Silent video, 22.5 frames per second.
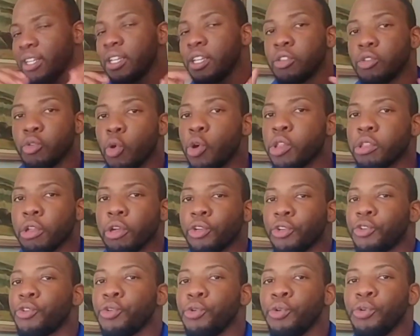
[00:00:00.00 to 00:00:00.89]
it's also
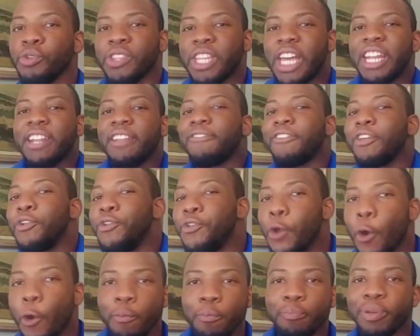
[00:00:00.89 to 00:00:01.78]
true that if you
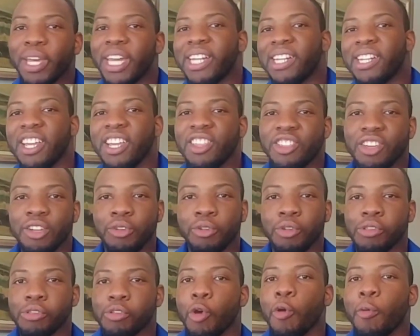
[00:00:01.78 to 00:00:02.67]
don't pay attention to
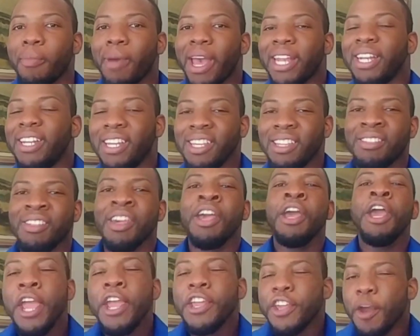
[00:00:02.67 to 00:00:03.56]
sole mandates,
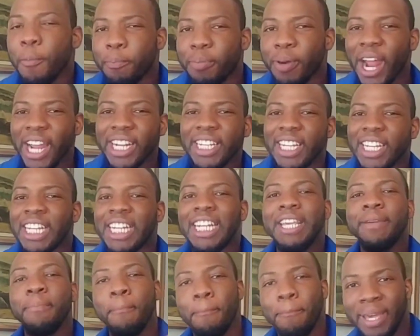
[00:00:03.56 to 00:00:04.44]
you're practically
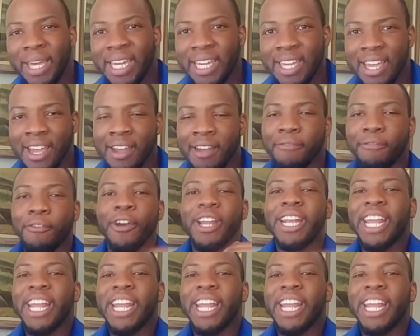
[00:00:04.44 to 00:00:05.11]
begging for an